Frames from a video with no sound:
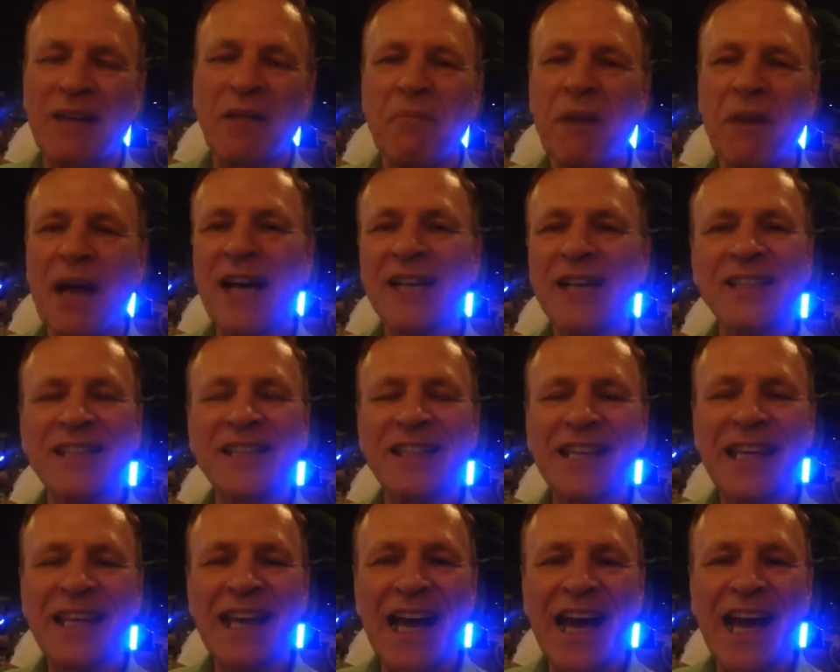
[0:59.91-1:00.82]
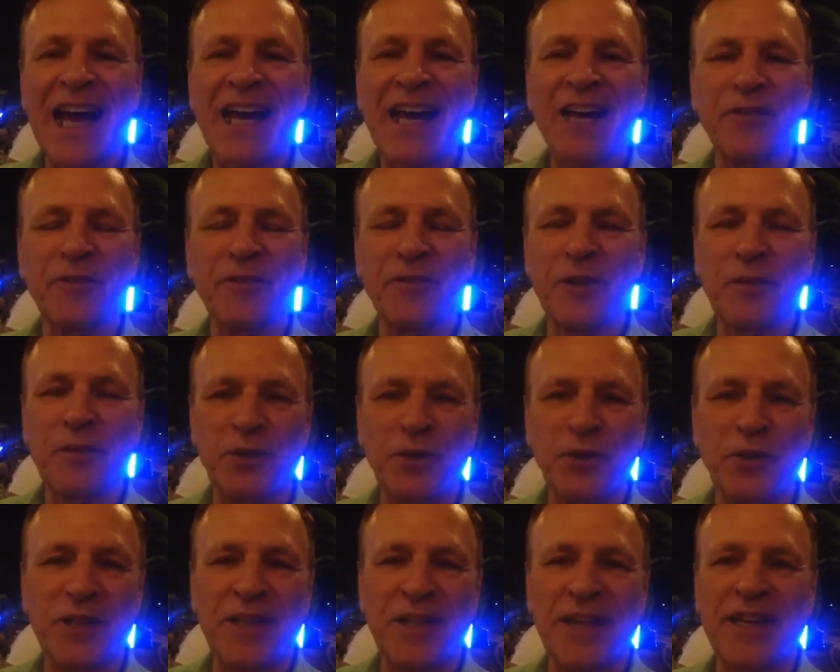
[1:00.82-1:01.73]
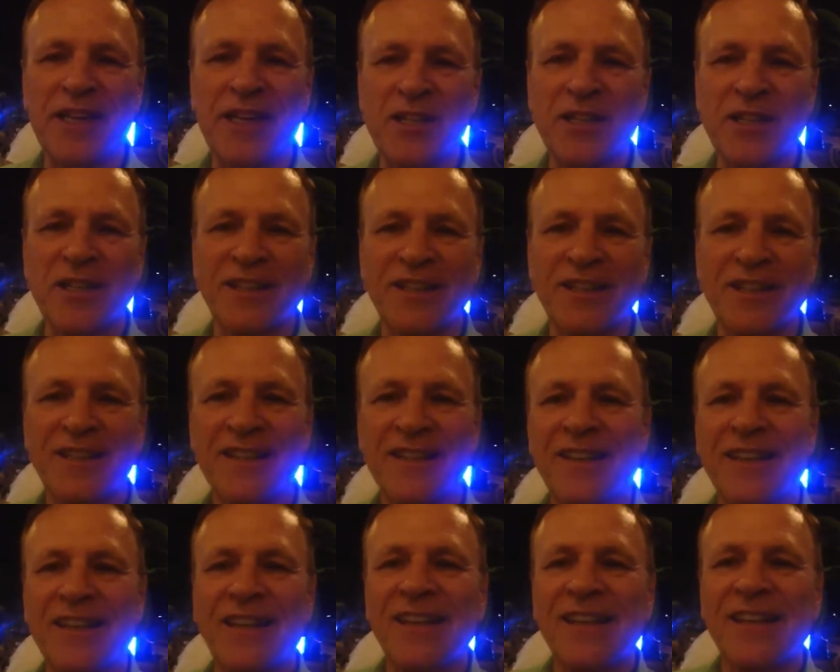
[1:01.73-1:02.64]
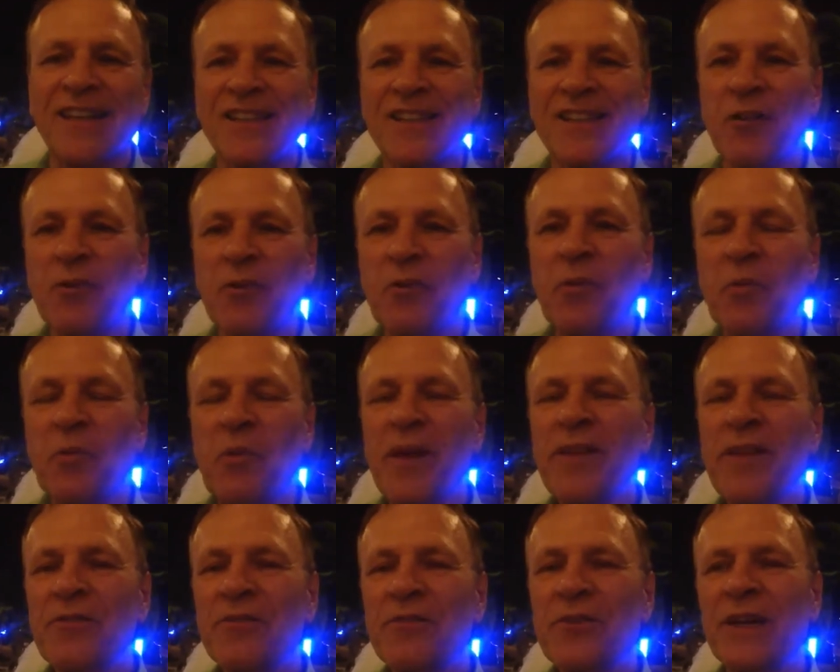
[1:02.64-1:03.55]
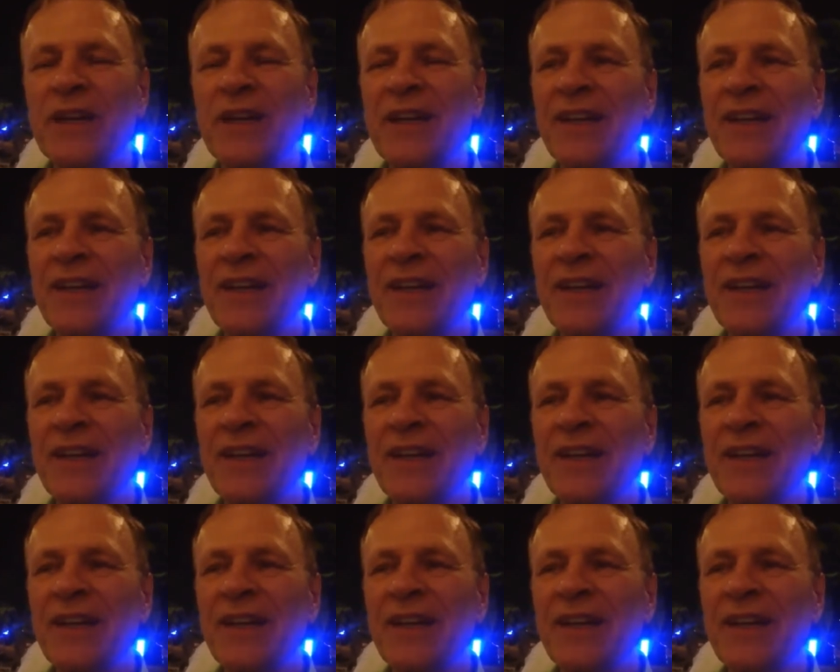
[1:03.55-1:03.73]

Master the Art of Communication. So, whether